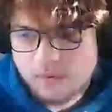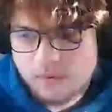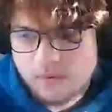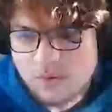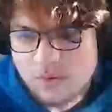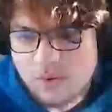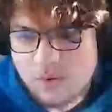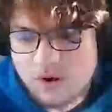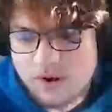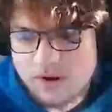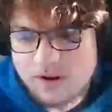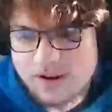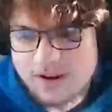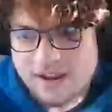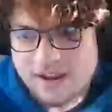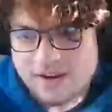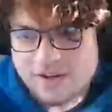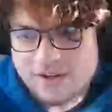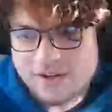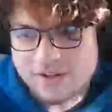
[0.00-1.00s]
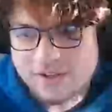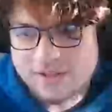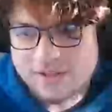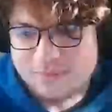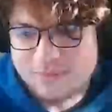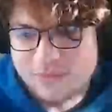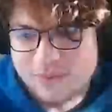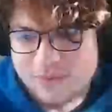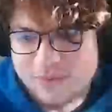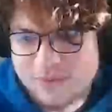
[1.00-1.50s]
or I could actually
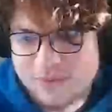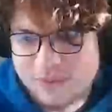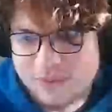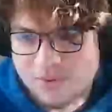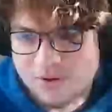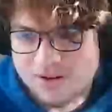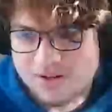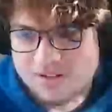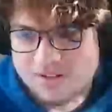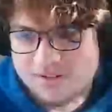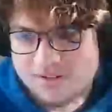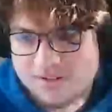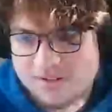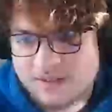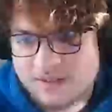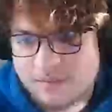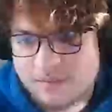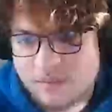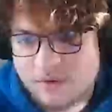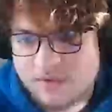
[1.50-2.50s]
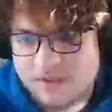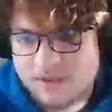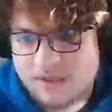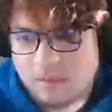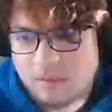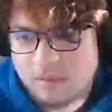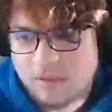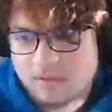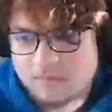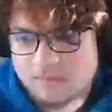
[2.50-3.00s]
move the rook to prevent
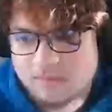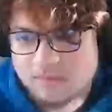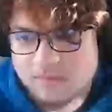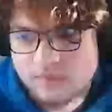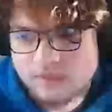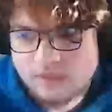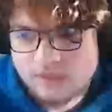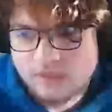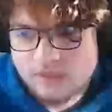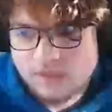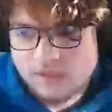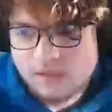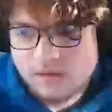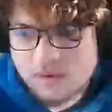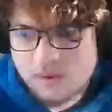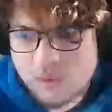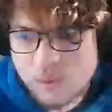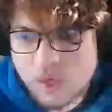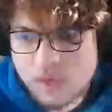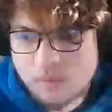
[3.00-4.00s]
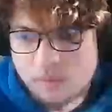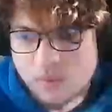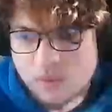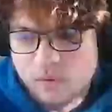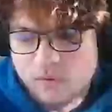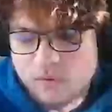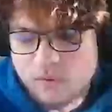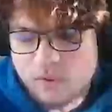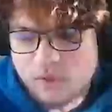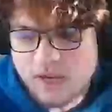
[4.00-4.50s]
the pin. What
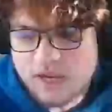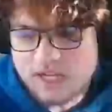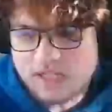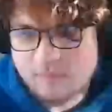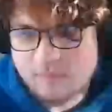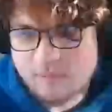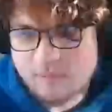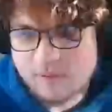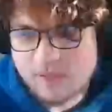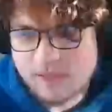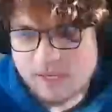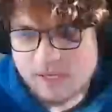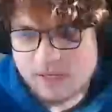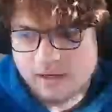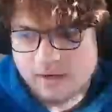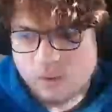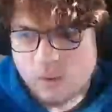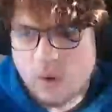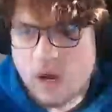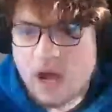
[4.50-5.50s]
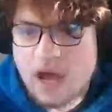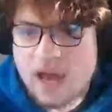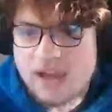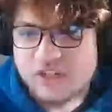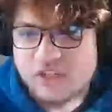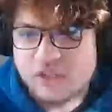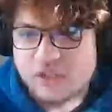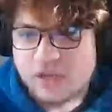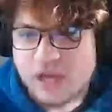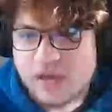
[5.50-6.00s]
move would you guys play here? Well,
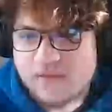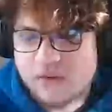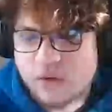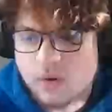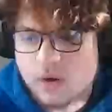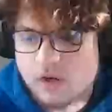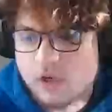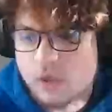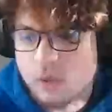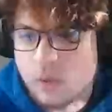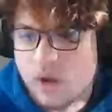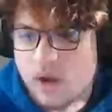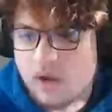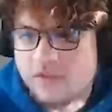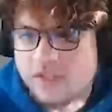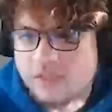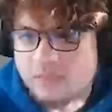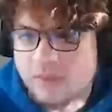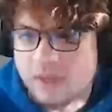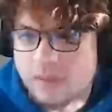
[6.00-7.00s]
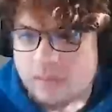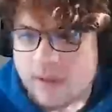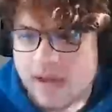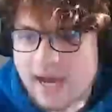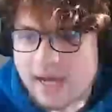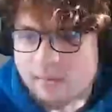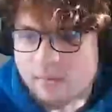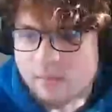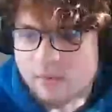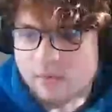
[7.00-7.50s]
actually, I have a question. Why would this be a
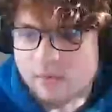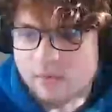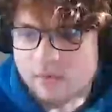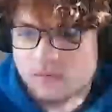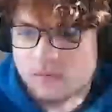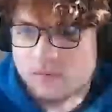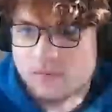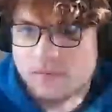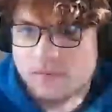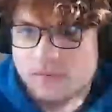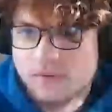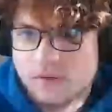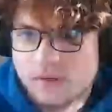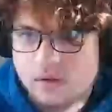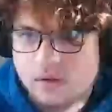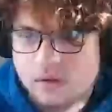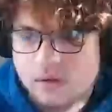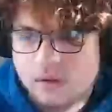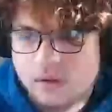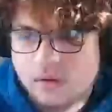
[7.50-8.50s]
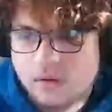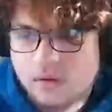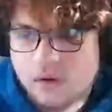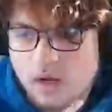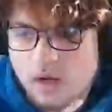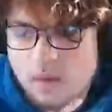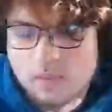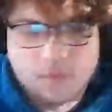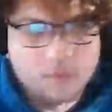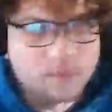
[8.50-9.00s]
bad move
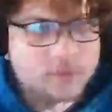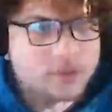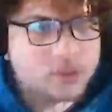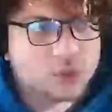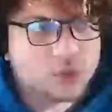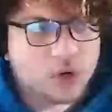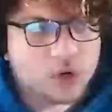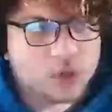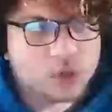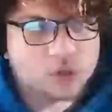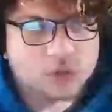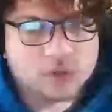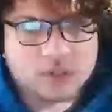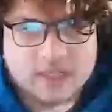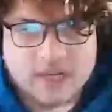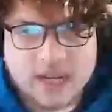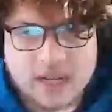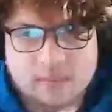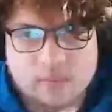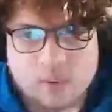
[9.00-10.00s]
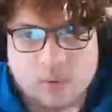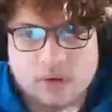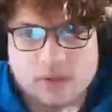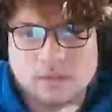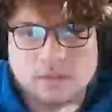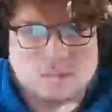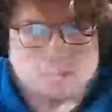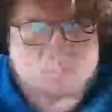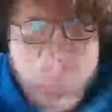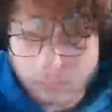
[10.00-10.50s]
from a structural
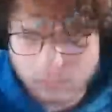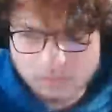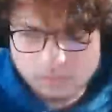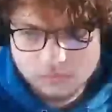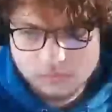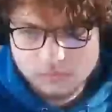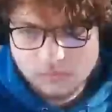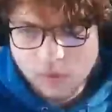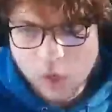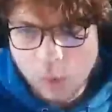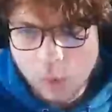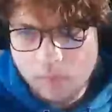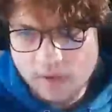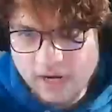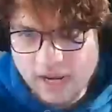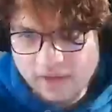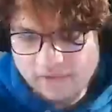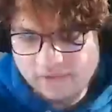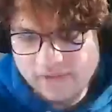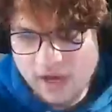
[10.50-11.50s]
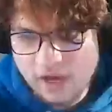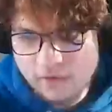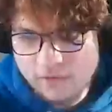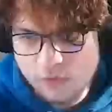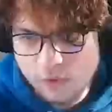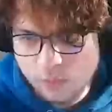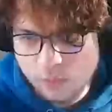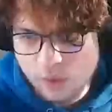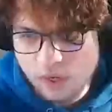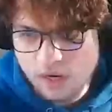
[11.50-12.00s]
standpoint? Open a file
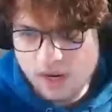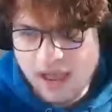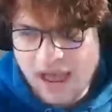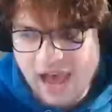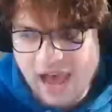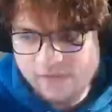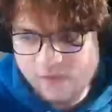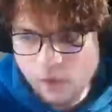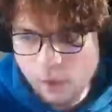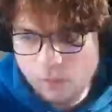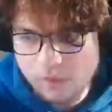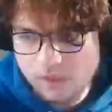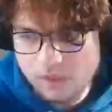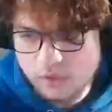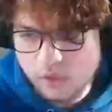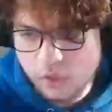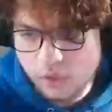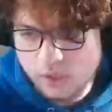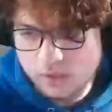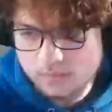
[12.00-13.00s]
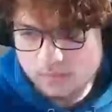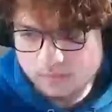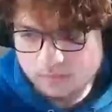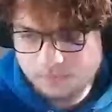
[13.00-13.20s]
for the rook, half open, good.